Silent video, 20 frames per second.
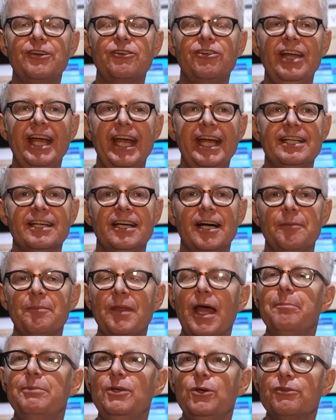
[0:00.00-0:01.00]
create
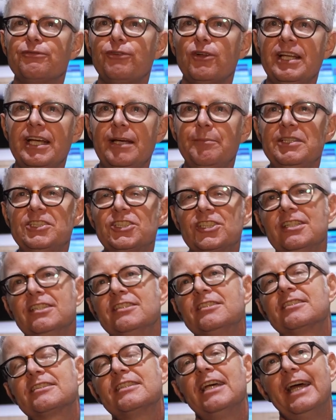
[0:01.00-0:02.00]
beautiful
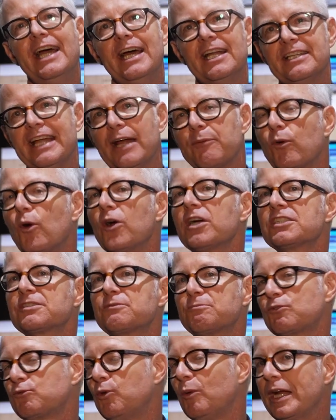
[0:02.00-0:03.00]
images that works
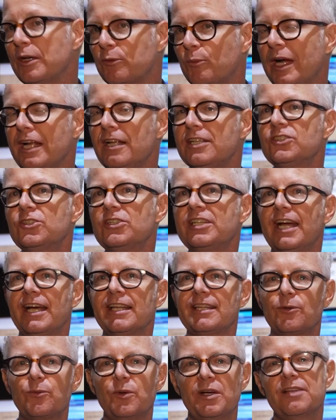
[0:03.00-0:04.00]
quite well
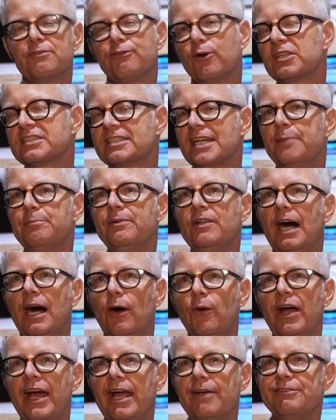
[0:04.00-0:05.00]
together with, for example,
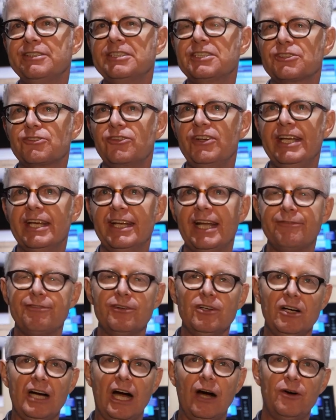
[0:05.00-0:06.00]
our FX3 and
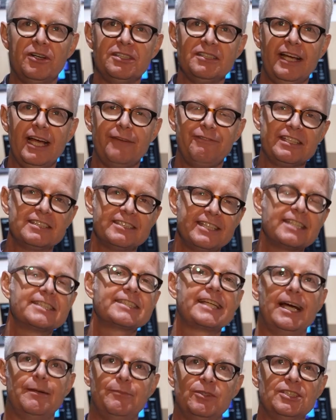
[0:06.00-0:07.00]
our FX6
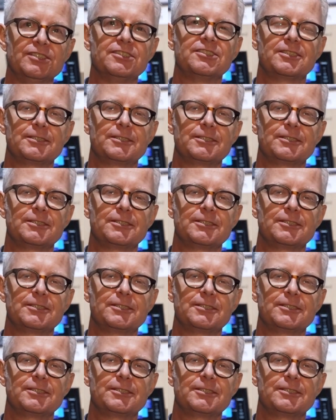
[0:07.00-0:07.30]
cameras.